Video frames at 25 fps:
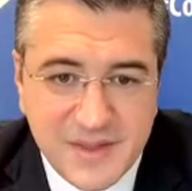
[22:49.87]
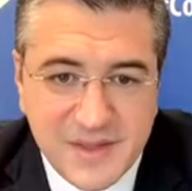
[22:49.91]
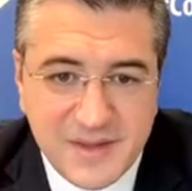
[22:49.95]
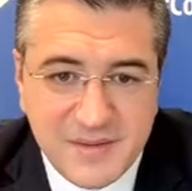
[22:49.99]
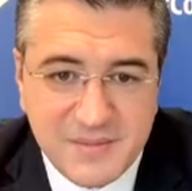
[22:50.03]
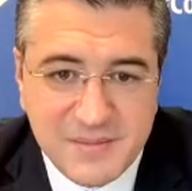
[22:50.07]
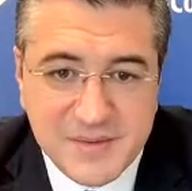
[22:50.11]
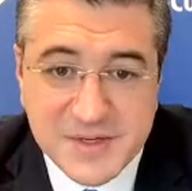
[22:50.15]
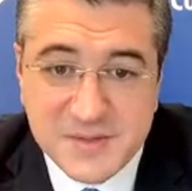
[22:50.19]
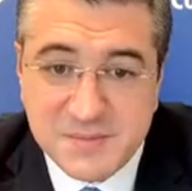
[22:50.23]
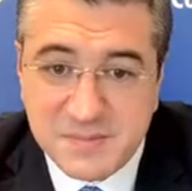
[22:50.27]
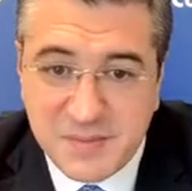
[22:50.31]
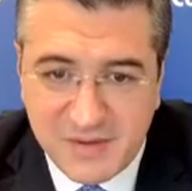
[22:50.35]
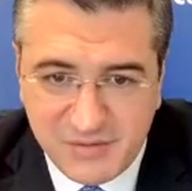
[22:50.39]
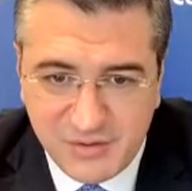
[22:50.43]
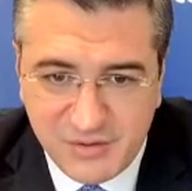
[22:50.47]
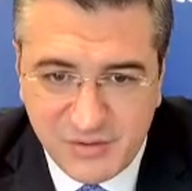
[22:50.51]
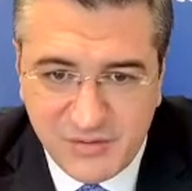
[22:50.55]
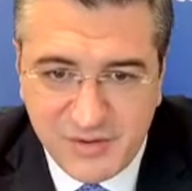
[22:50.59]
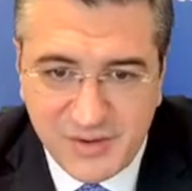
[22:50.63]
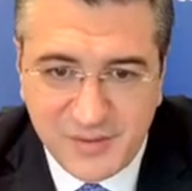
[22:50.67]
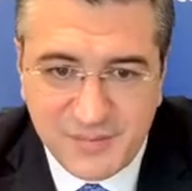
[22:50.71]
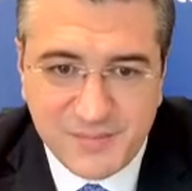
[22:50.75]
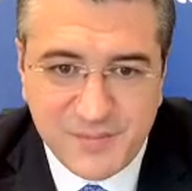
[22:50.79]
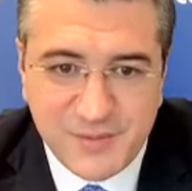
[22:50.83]
Ms.
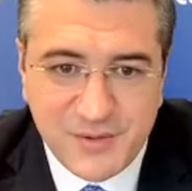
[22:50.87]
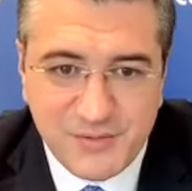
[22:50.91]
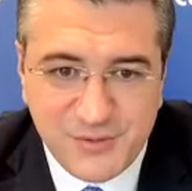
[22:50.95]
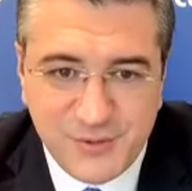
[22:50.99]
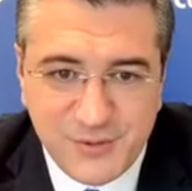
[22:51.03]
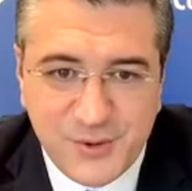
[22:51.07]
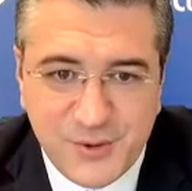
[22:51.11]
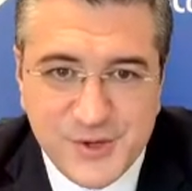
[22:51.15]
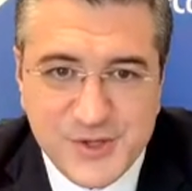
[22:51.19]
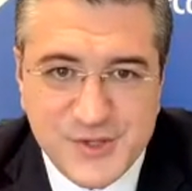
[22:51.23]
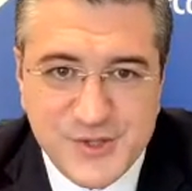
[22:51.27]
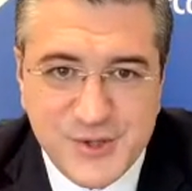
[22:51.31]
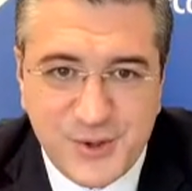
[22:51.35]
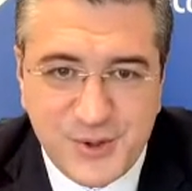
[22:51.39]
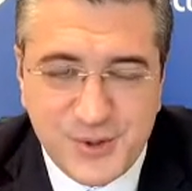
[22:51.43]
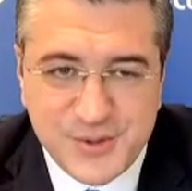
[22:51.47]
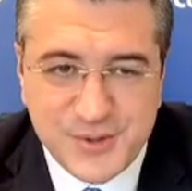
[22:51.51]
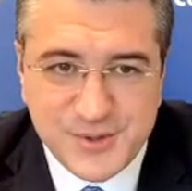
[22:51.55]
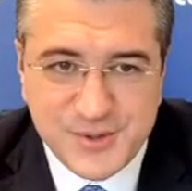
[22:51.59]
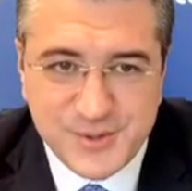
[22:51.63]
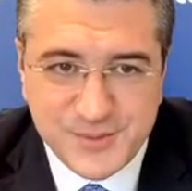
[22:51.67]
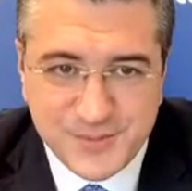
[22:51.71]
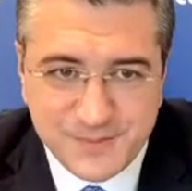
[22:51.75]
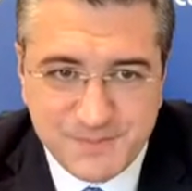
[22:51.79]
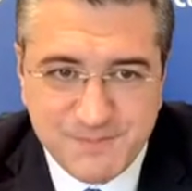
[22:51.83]
Pavlova. The floor is yours.